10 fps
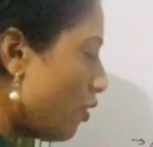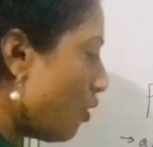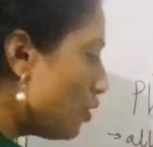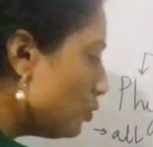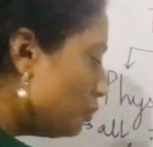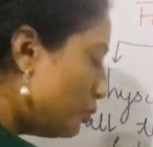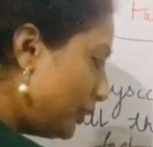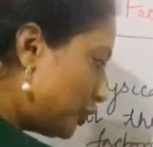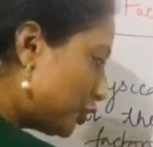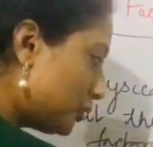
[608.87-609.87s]
on
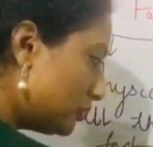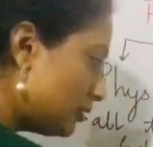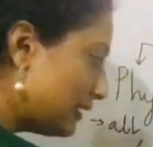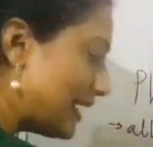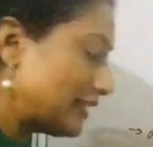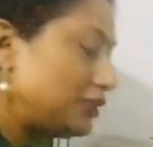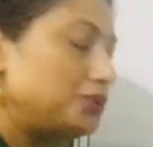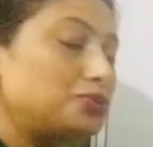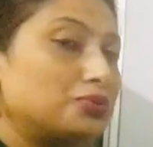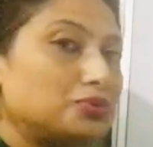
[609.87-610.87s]
which
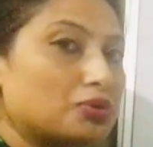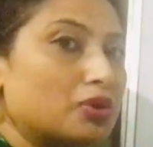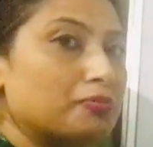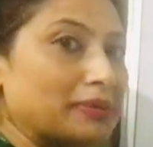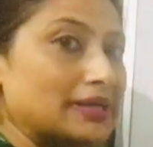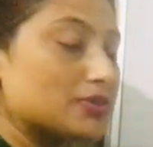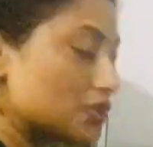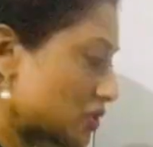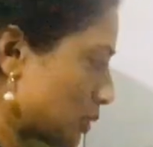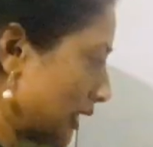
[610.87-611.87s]
latitude your place
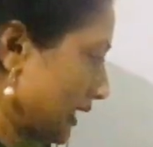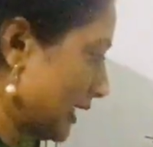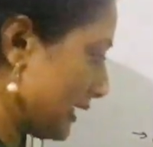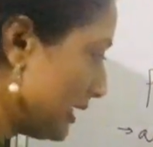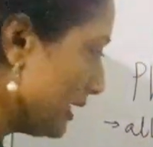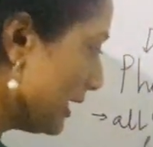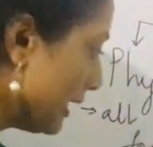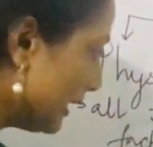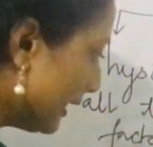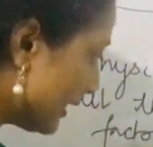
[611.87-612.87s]
is located.
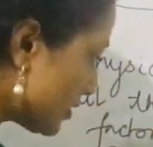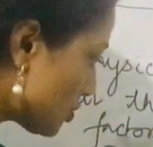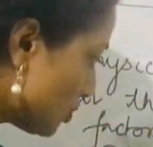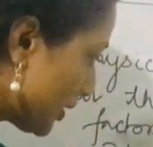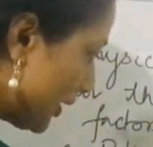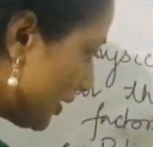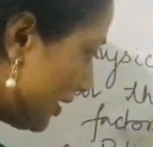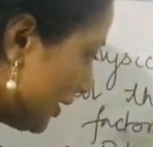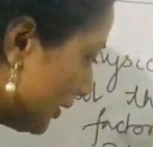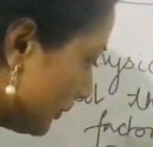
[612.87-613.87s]
It is located
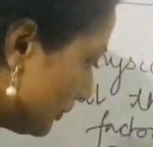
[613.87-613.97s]
in